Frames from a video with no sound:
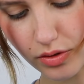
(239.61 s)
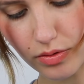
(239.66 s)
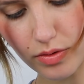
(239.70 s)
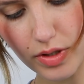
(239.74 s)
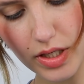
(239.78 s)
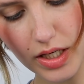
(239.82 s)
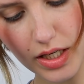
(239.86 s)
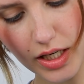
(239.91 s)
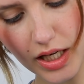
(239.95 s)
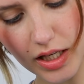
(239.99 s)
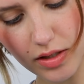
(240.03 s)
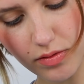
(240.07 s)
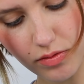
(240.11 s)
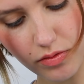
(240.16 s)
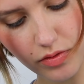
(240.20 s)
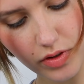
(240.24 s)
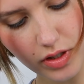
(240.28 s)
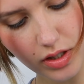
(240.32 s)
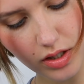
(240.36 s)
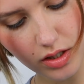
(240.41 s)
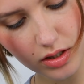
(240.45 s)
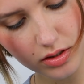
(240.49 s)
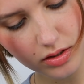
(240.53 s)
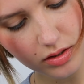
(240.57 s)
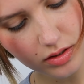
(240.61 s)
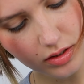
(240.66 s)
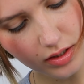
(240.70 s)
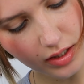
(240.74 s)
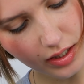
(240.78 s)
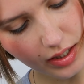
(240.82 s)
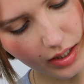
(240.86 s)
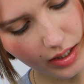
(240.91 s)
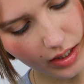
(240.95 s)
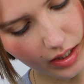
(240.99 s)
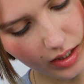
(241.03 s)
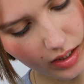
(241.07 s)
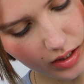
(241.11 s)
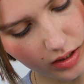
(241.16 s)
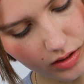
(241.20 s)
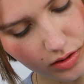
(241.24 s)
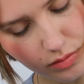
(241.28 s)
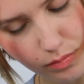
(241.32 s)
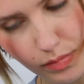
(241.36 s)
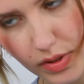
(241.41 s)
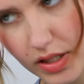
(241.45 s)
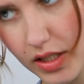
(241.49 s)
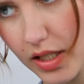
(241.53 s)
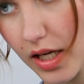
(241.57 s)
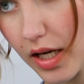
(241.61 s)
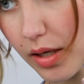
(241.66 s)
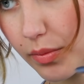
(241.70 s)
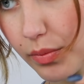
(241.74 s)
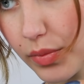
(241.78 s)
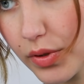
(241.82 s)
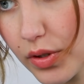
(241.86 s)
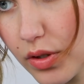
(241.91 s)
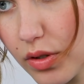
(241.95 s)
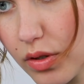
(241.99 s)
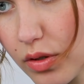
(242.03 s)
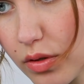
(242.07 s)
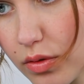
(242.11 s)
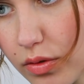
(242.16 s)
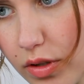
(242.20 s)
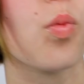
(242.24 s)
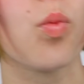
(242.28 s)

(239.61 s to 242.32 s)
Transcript: Green Envy and Midnight Blue.